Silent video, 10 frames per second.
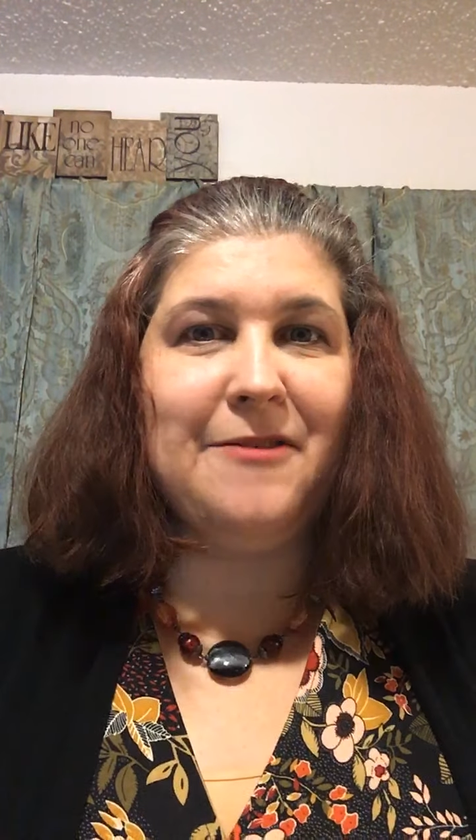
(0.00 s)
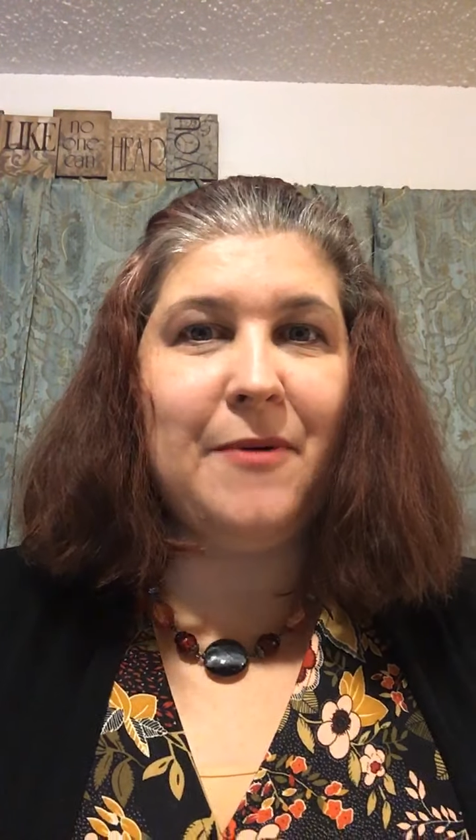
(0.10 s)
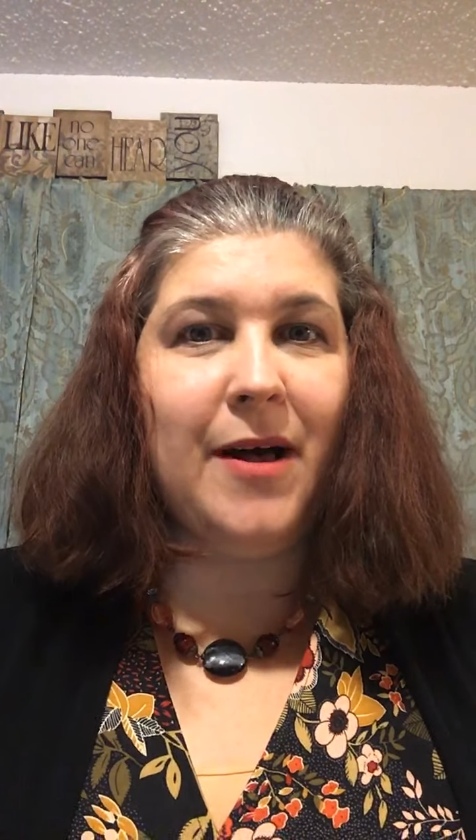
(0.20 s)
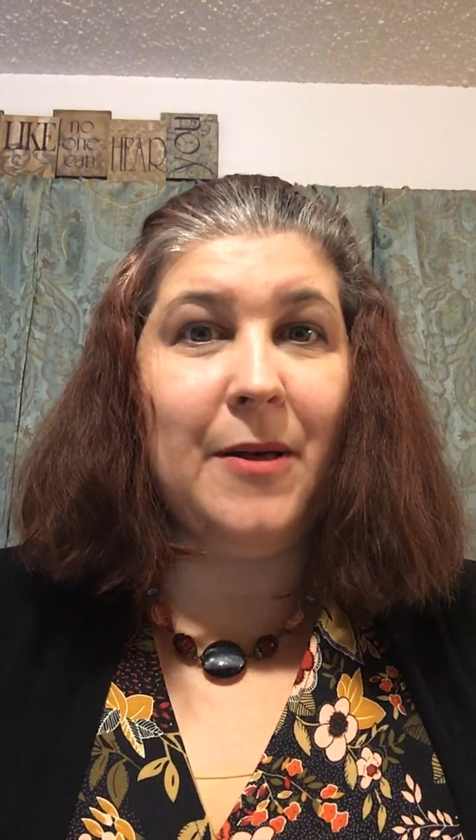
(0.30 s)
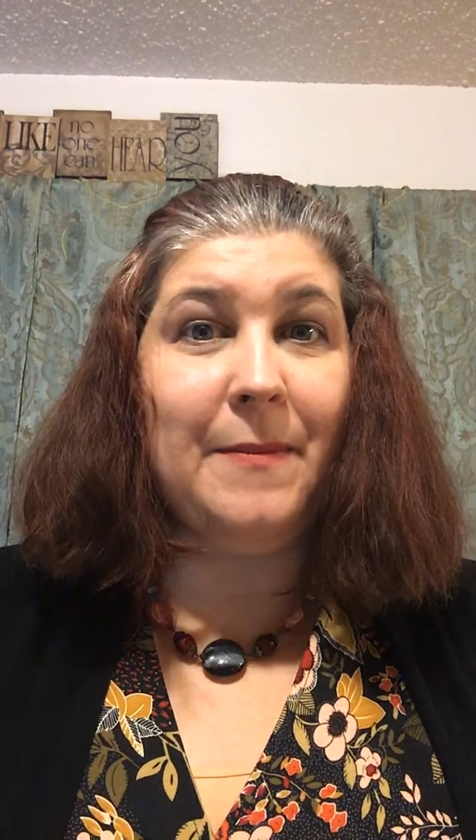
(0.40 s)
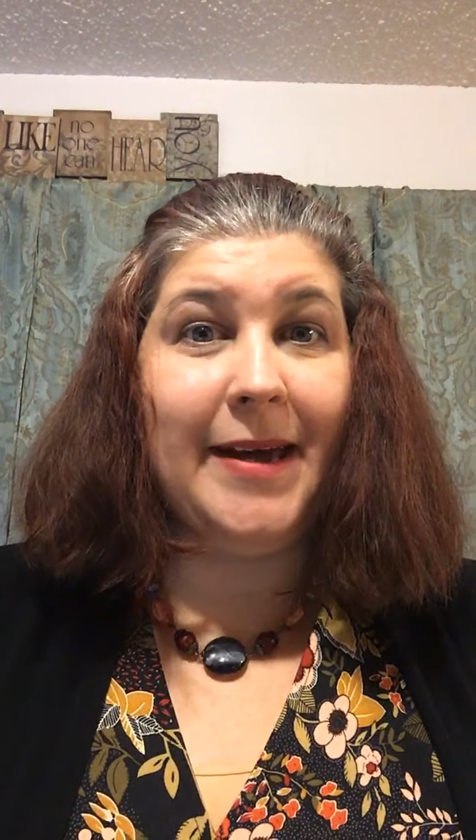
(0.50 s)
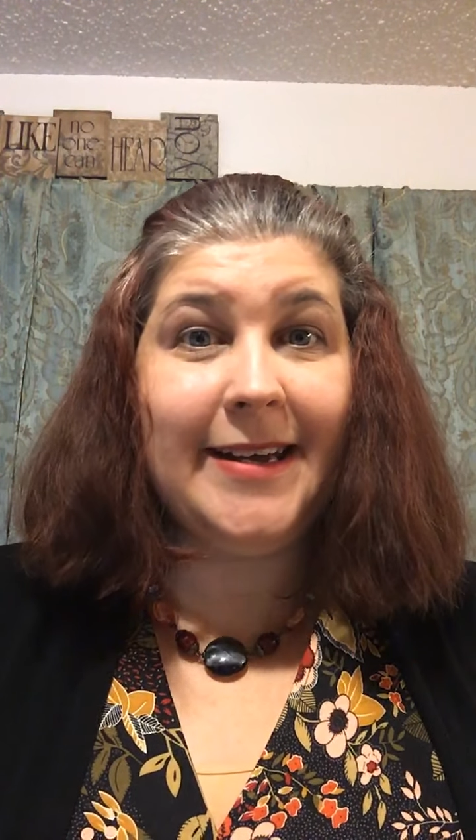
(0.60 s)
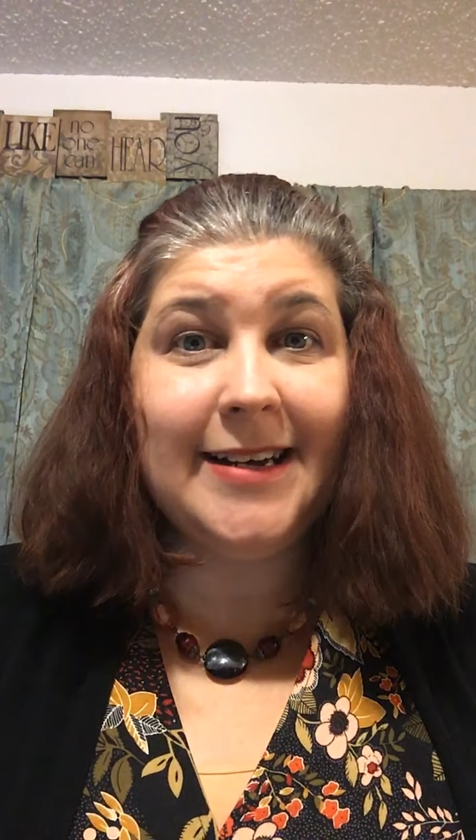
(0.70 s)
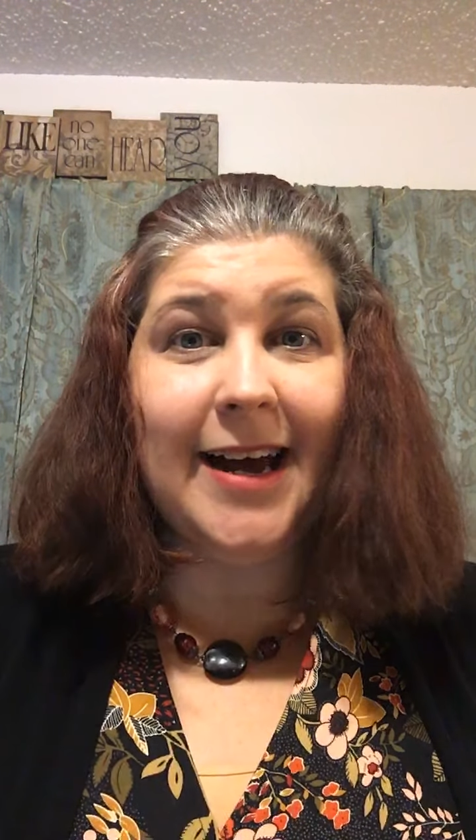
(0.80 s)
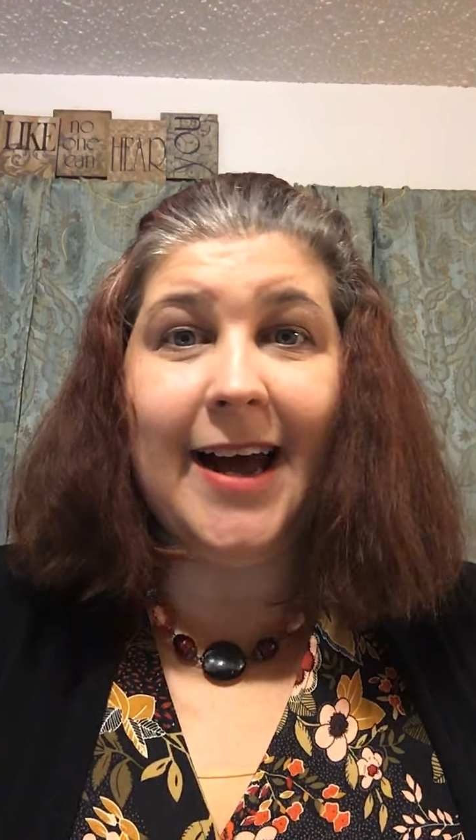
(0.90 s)
well, my
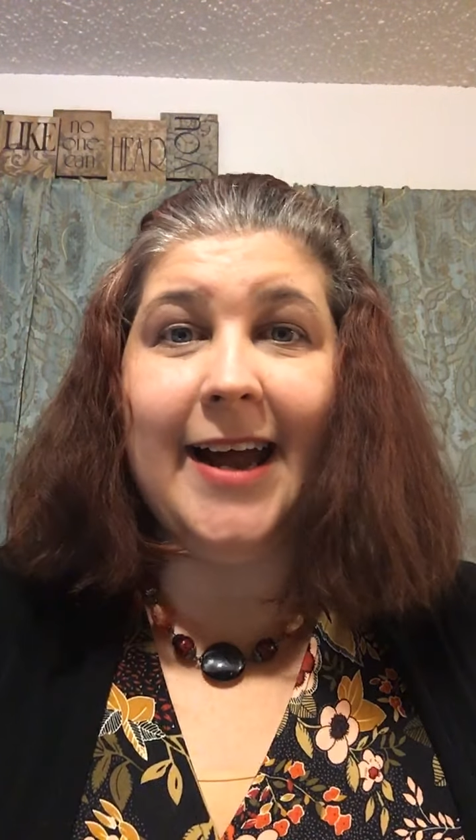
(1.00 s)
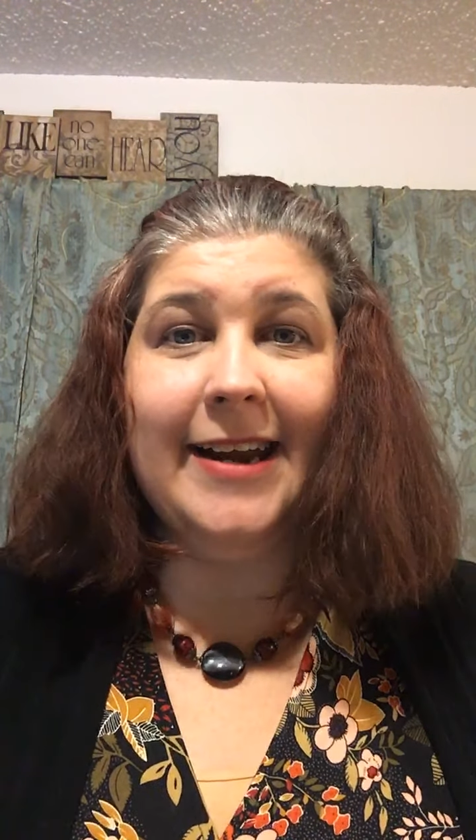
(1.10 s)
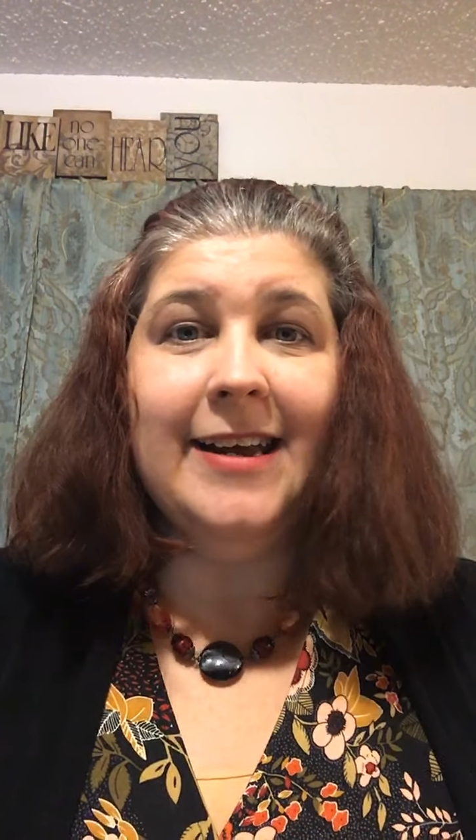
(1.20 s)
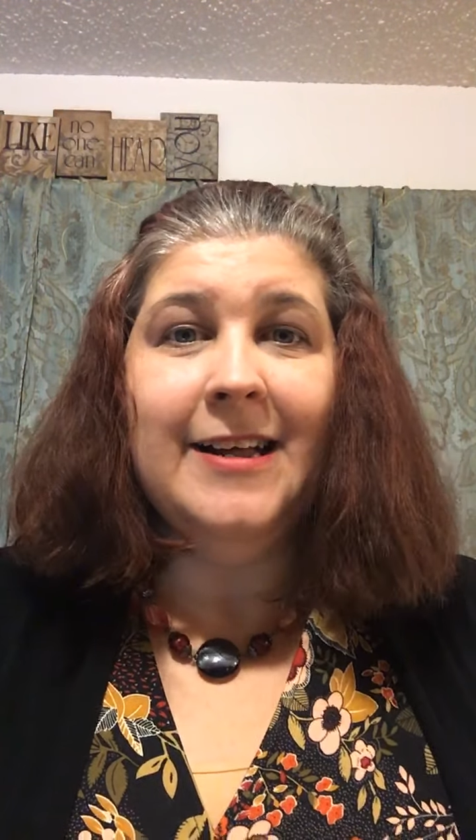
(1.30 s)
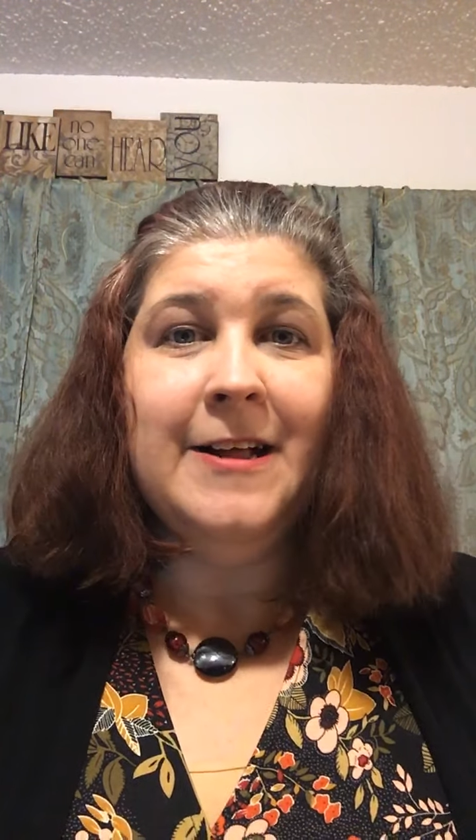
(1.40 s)
God,